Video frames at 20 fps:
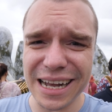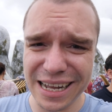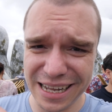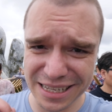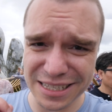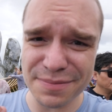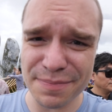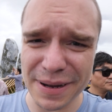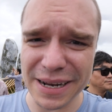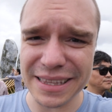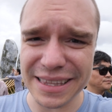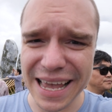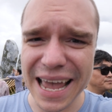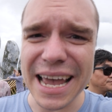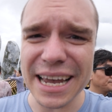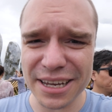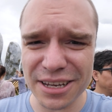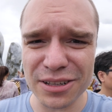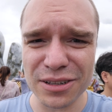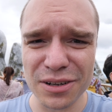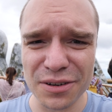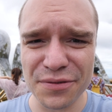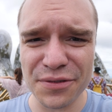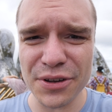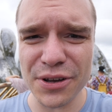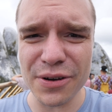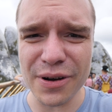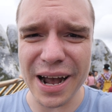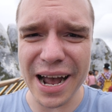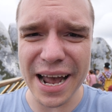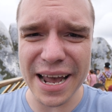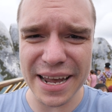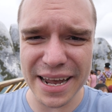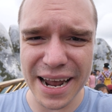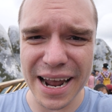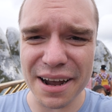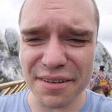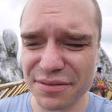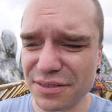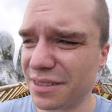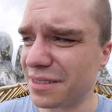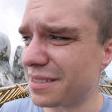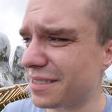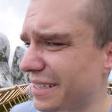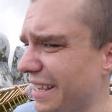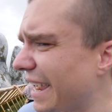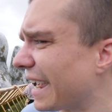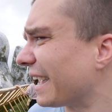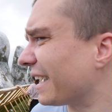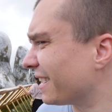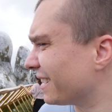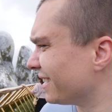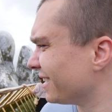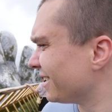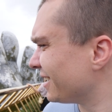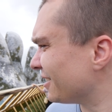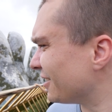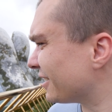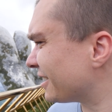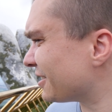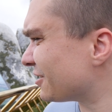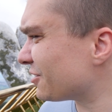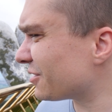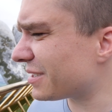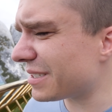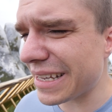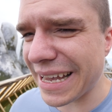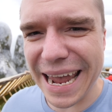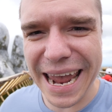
a spectacular view, I have to say. You can just see